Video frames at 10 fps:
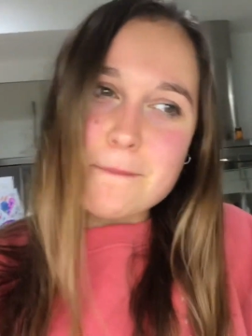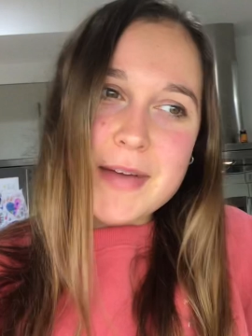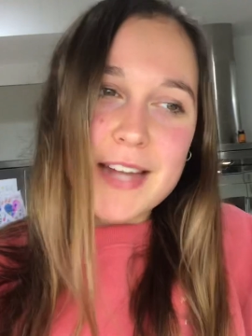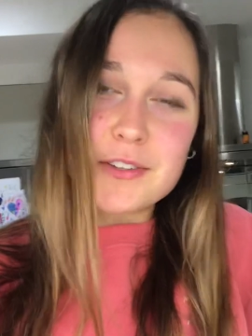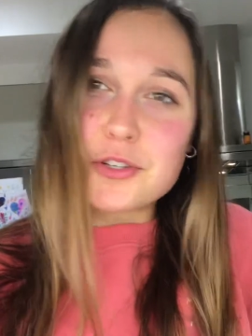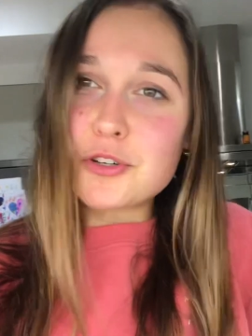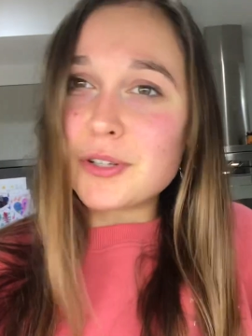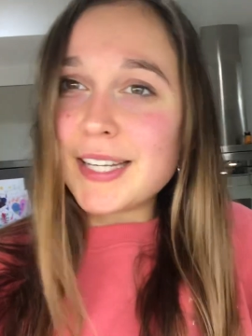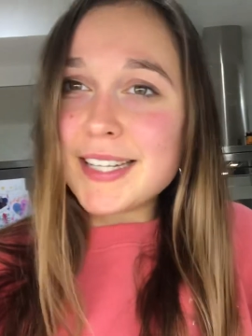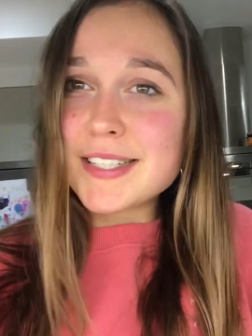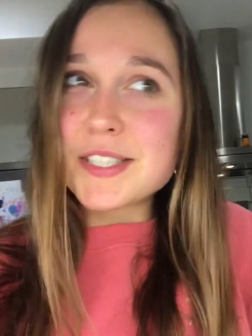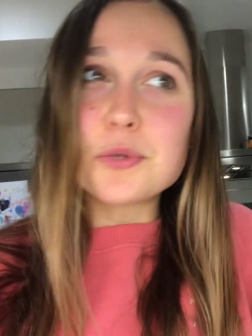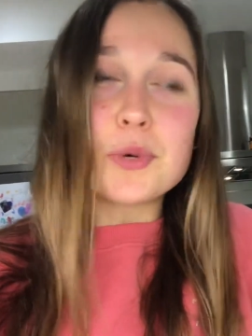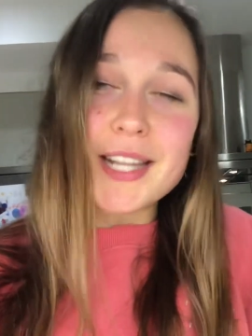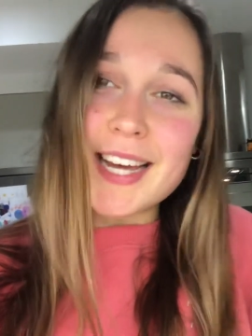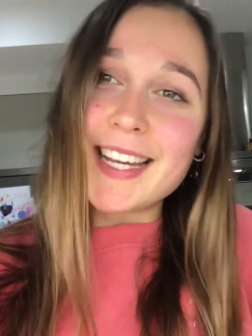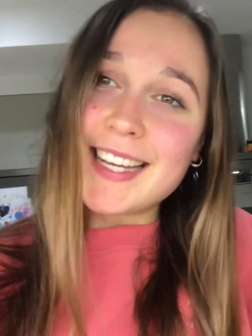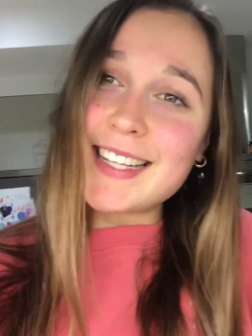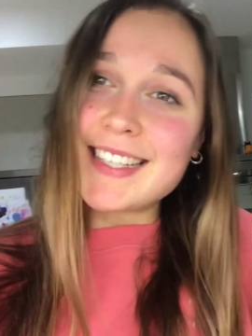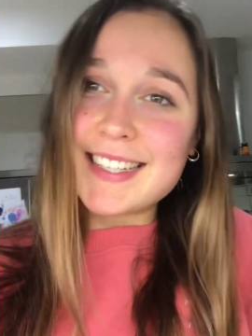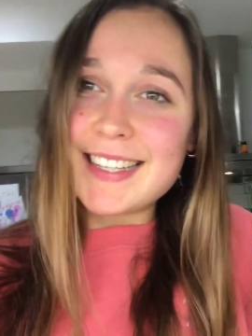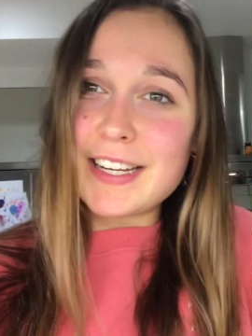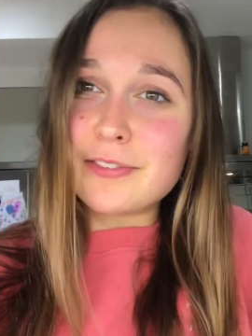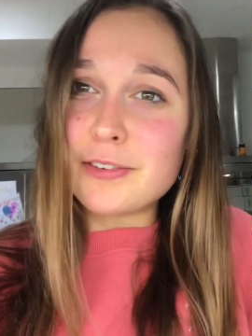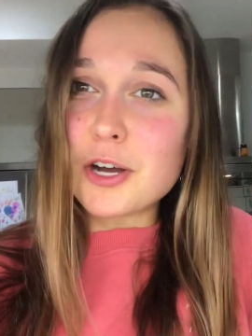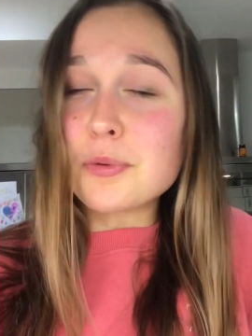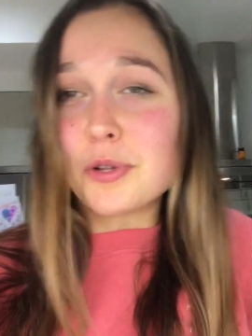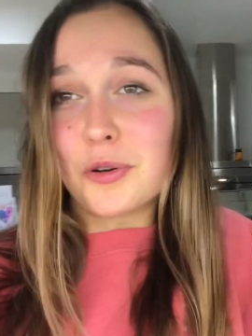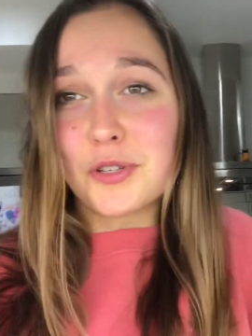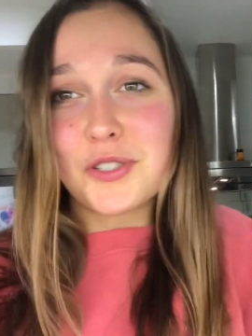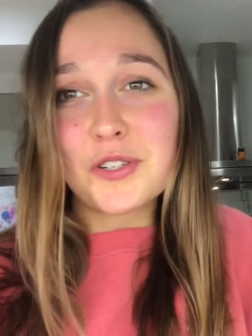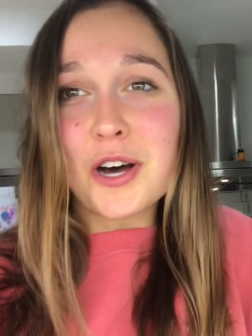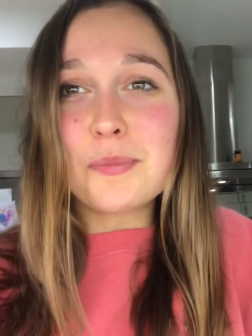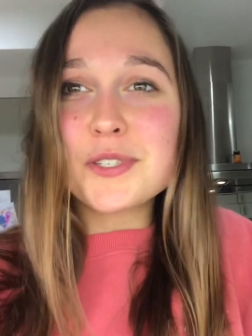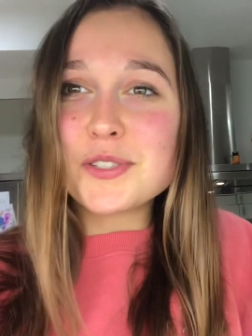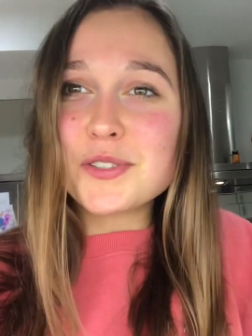And Colleen's What I Eat in a Day vlog will also come soon.